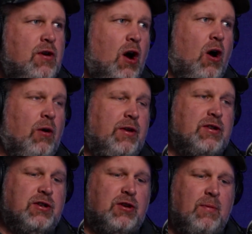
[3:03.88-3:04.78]
No,
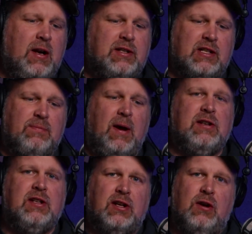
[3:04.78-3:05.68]
there's a tremendous
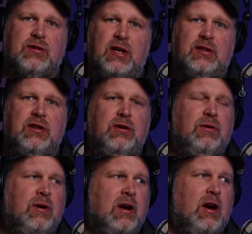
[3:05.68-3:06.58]
expense that goes into